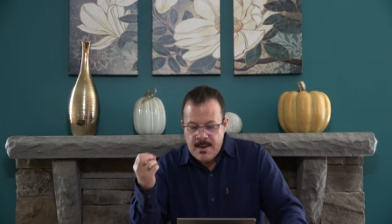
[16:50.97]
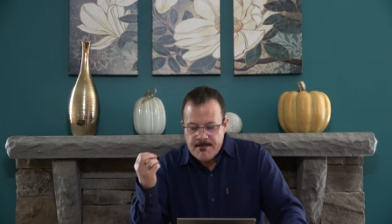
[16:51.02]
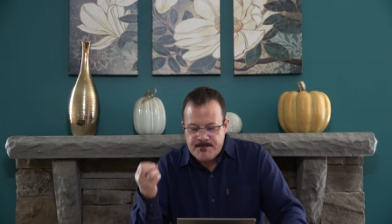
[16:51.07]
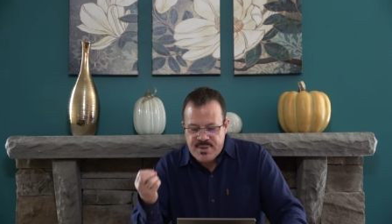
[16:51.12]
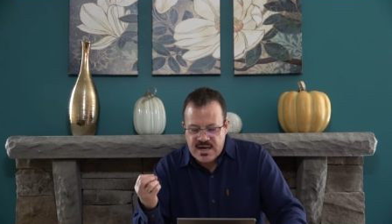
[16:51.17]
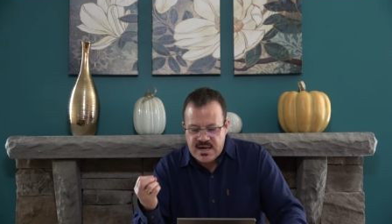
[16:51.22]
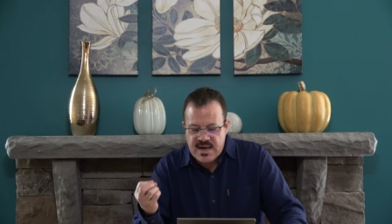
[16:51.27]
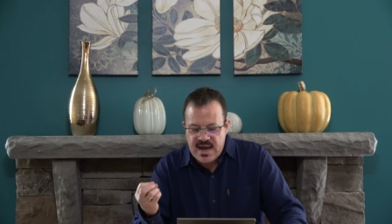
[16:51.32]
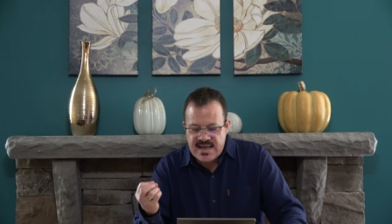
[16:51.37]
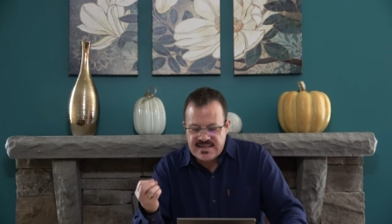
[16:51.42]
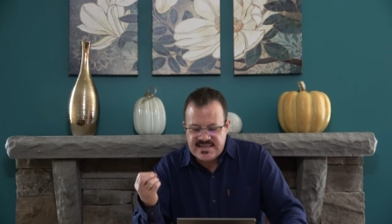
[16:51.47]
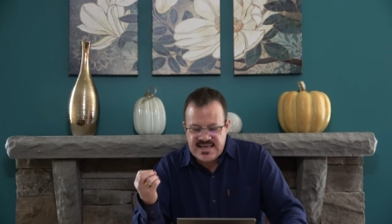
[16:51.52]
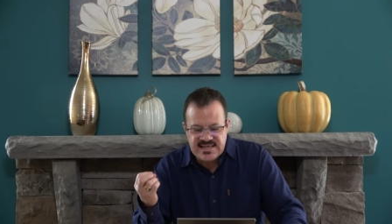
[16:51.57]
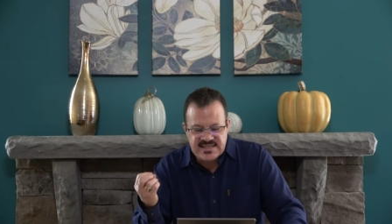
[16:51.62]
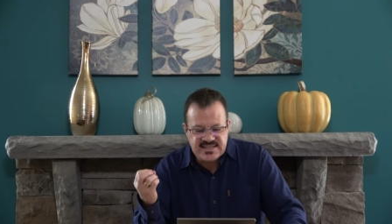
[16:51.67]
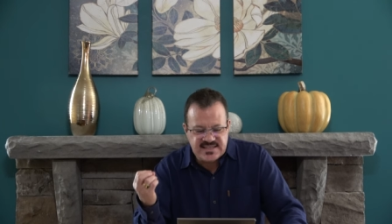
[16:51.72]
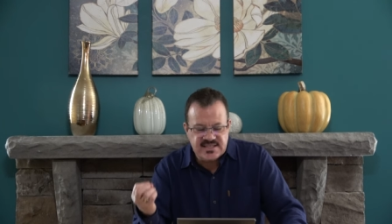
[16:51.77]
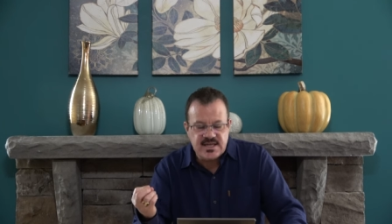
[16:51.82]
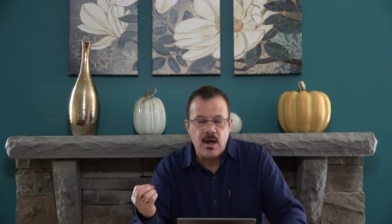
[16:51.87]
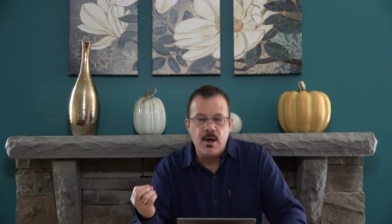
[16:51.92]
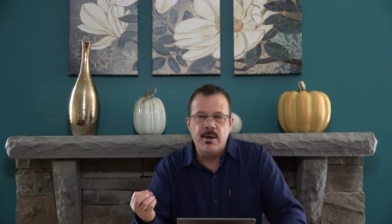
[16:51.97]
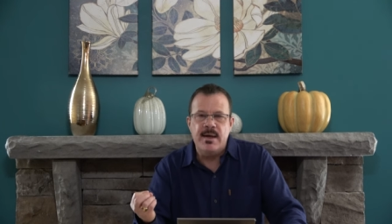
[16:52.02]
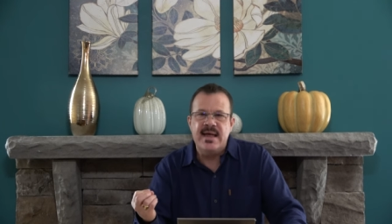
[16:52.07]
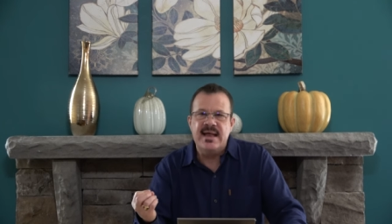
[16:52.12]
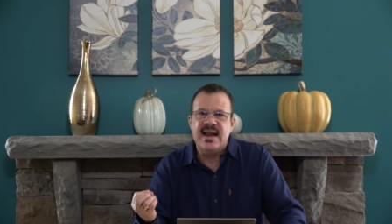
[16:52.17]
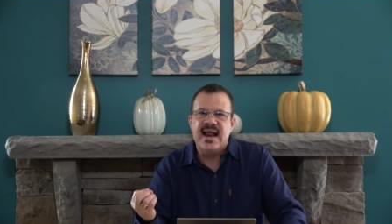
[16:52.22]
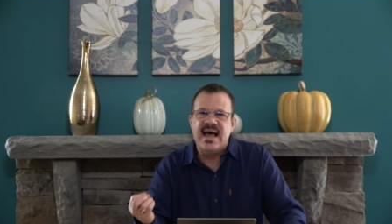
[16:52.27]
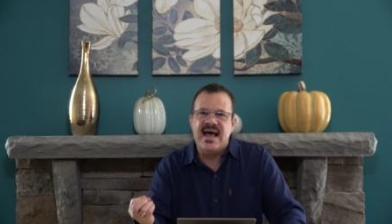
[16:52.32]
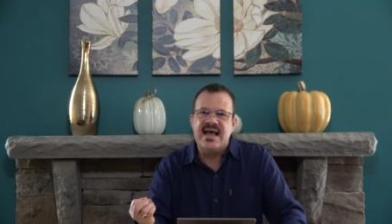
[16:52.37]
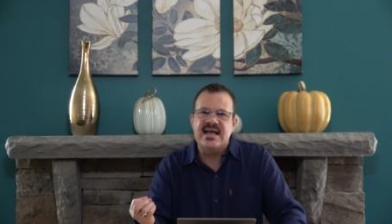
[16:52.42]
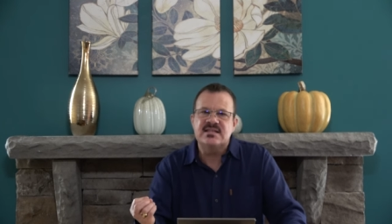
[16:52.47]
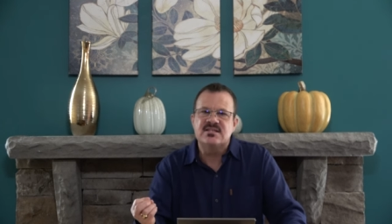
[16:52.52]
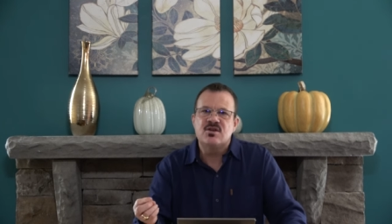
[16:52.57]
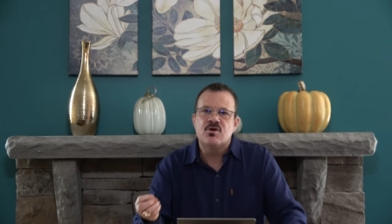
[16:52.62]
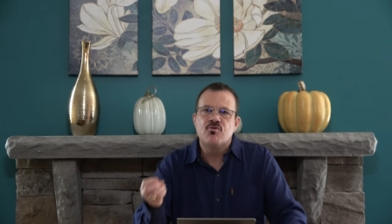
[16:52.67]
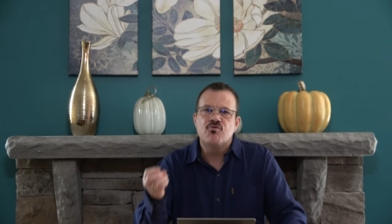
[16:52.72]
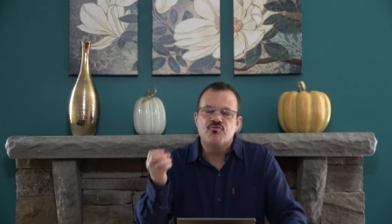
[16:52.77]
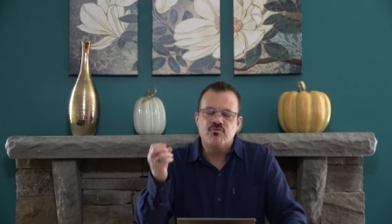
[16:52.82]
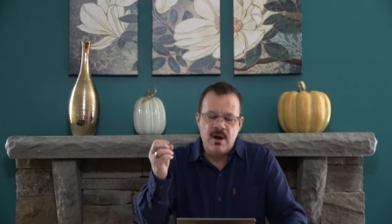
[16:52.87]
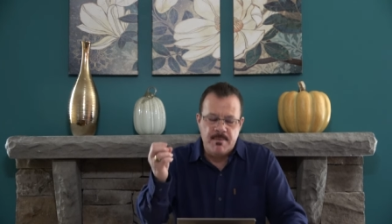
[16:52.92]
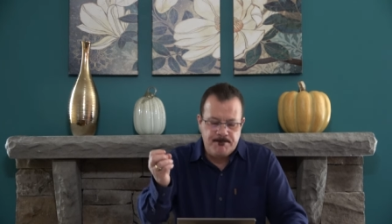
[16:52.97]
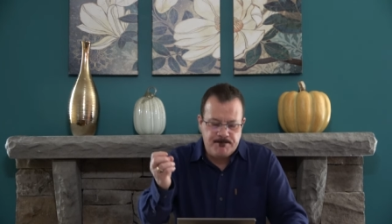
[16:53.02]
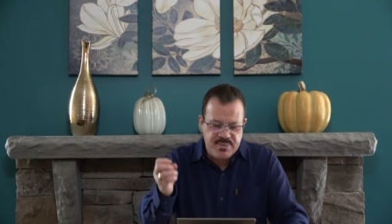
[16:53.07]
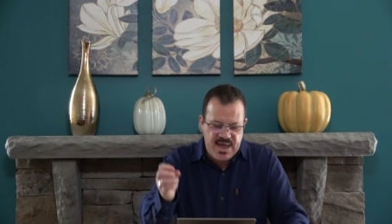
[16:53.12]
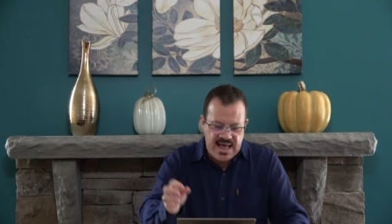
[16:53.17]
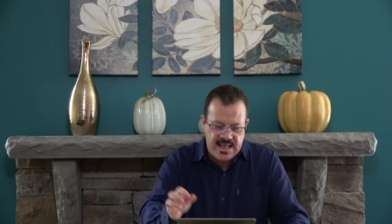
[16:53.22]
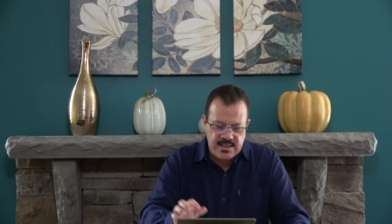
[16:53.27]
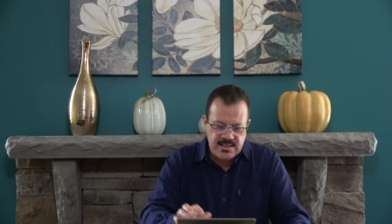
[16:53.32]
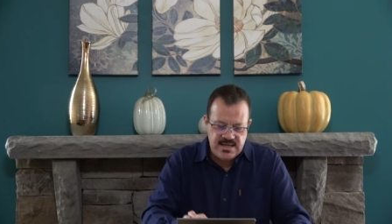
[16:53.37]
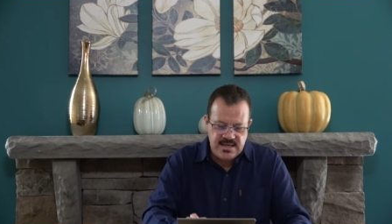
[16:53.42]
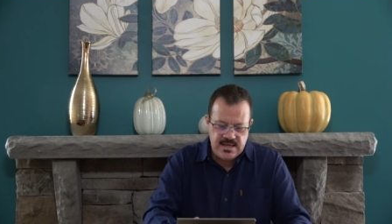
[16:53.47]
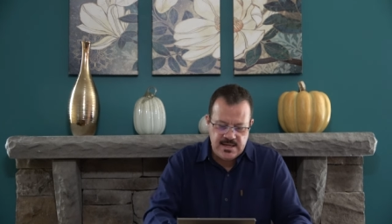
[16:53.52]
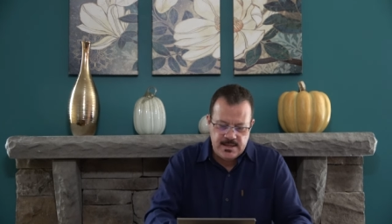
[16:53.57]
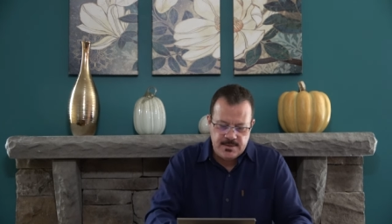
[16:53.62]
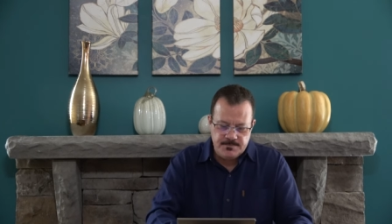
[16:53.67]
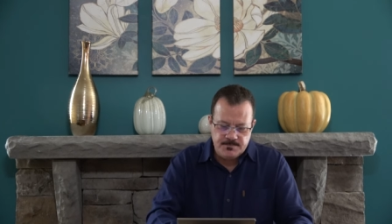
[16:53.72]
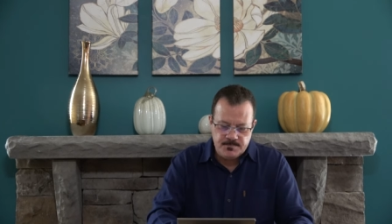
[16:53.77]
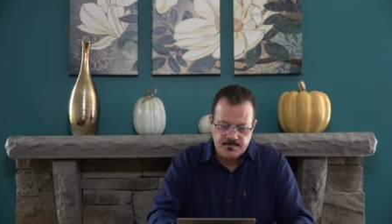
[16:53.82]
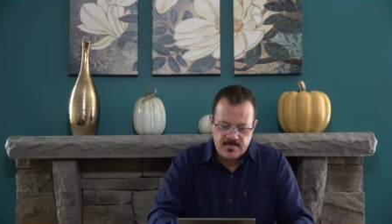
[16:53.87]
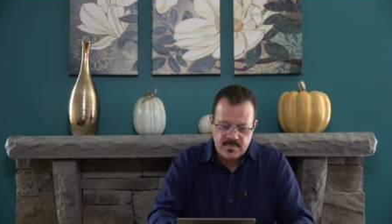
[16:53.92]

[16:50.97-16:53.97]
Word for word: because he saw it as rebellion.